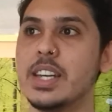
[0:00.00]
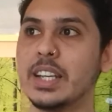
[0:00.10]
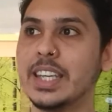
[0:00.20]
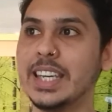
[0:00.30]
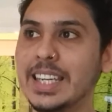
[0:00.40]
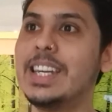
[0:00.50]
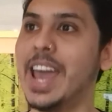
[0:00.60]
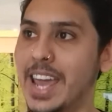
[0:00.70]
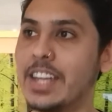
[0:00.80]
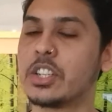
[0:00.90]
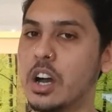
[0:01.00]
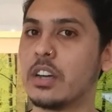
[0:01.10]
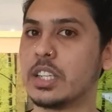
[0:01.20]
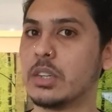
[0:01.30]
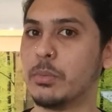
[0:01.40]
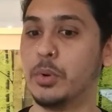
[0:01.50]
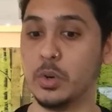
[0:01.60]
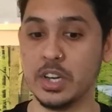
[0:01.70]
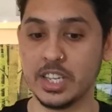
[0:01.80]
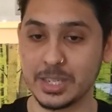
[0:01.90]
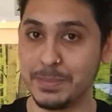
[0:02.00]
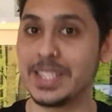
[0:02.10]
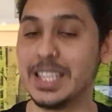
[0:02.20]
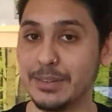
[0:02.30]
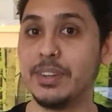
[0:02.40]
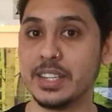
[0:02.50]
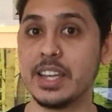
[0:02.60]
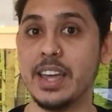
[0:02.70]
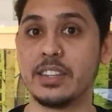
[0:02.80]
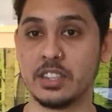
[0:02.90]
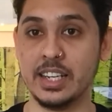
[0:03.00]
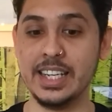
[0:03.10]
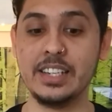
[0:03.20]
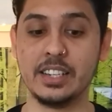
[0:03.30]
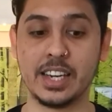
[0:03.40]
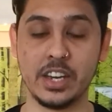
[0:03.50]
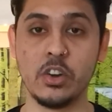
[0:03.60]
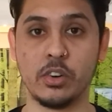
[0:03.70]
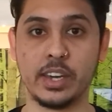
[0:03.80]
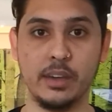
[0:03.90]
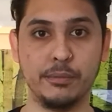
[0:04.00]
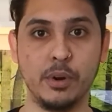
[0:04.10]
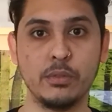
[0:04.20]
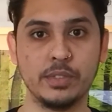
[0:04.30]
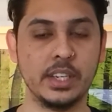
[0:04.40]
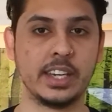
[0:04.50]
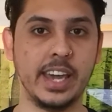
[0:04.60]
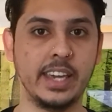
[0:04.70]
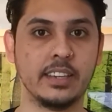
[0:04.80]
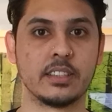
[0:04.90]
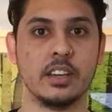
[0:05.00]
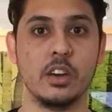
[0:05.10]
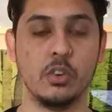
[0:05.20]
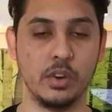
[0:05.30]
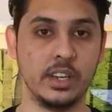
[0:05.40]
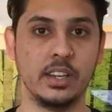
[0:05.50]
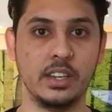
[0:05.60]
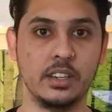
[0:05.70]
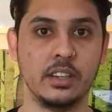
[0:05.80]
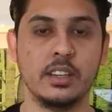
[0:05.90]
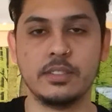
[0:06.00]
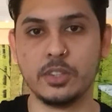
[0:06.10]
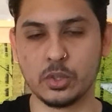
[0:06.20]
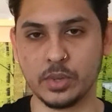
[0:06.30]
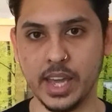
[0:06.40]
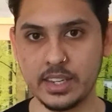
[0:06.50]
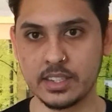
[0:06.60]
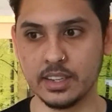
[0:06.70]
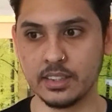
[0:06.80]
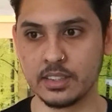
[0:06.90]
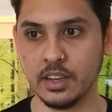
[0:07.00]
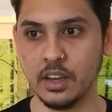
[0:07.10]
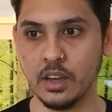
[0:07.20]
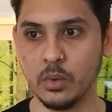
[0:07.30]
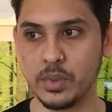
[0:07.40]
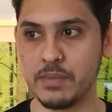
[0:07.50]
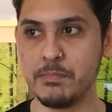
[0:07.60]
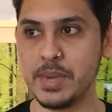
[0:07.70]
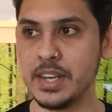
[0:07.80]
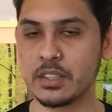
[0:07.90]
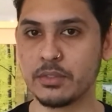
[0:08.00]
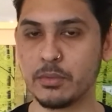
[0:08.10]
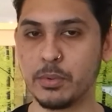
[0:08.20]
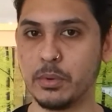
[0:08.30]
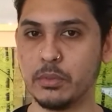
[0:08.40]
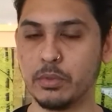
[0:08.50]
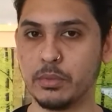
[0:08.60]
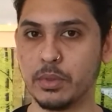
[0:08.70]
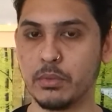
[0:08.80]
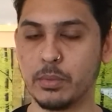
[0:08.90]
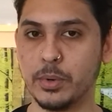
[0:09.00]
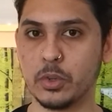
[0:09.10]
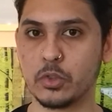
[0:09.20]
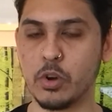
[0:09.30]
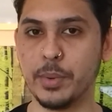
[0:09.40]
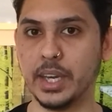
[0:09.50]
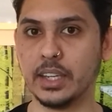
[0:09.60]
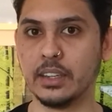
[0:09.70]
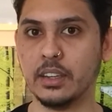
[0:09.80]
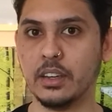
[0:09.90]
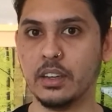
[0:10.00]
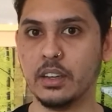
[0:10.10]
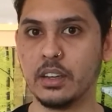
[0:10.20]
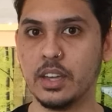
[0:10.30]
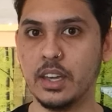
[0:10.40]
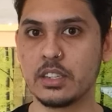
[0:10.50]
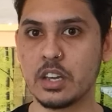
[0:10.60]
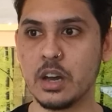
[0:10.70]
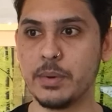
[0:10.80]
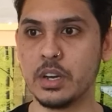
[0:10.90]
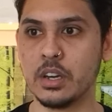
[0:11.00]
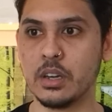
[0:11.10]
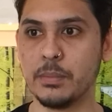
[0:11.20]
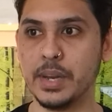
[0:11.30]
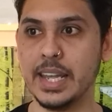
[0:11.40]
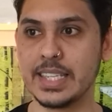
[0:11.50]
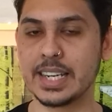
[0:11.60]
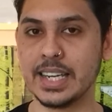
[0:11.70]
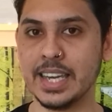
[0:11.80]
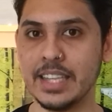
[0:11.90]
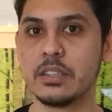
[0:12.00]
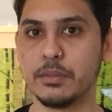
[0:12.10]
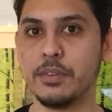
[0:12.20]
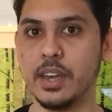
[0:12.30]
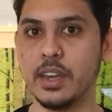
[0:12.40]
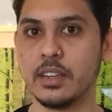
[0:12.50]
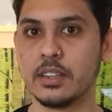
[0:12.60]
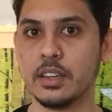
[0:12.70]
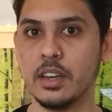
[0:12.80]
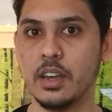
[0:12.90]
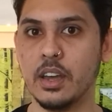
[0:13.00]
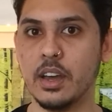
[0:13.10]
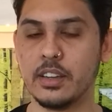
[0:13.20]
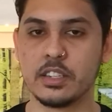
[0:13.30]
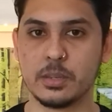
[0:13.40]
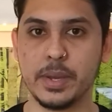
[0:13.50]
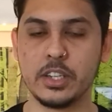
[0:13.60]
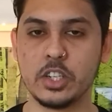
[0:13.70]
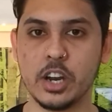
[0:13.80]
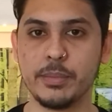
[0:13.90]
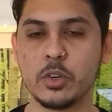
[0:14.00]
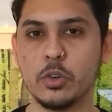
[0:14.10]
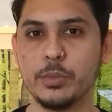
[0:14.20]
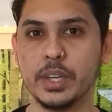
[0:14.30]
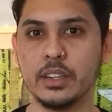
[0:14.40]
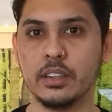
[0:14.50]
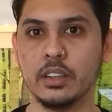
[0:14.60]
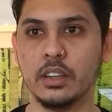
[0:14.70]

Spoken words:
Now, the EHRC report specifically says the leader cannot get involved in a case or in individual cases. Within minutes of the report dropping, Keir Starmer politically interfered and suspended Jeremy Corbyn.